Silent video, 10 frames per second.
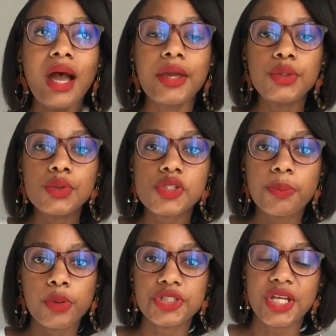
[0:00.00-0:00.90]
I
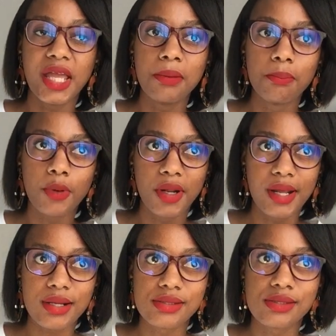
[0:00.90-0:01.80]
used Portia M
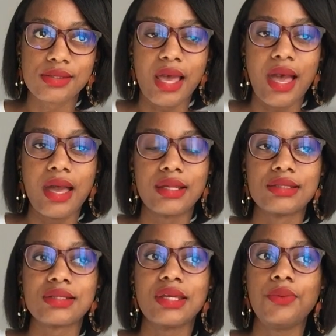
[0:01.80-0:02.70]
products
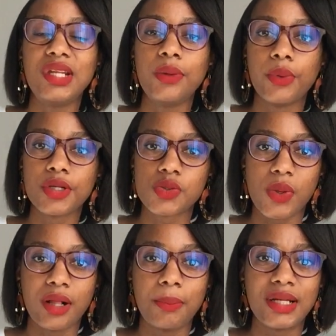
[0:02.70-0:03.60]
and they really worked
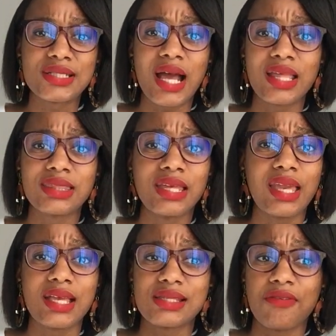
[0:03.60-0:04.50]
well, but I
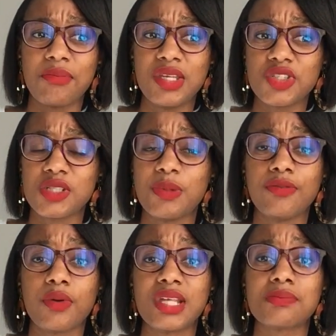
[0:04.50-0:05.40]
think, as I've mentioned
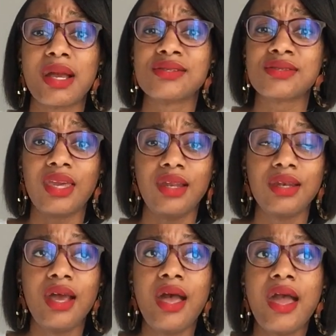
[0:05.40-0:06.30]
before, that my
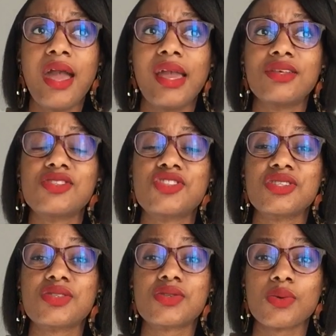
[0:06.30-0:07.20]
skin is
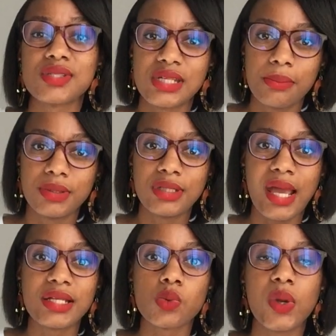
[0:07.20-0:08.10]
just so stubborn,
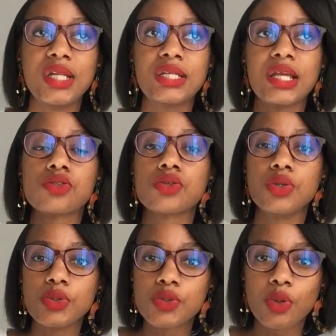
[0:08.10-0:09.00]
and when it gets
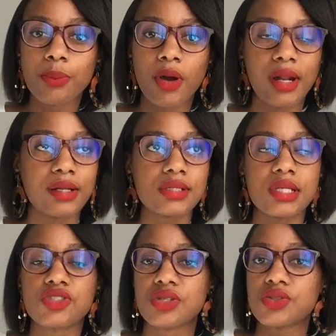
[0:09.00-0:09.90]
used to a product
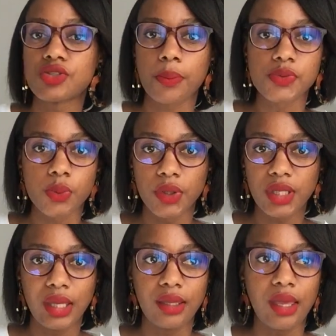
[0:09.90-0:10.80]
it just stops
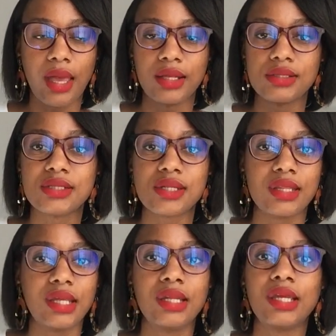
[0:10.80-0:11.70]
working and
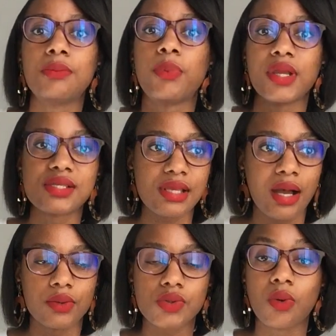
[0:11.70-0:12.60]
then it breaks
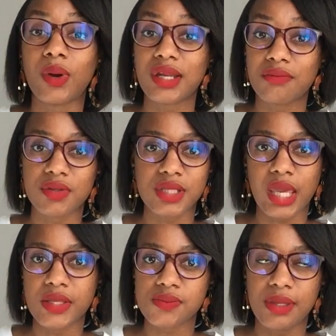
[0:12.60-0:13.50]
out or whatever the
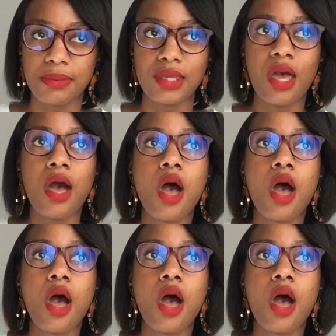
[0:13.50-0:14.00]
case may be.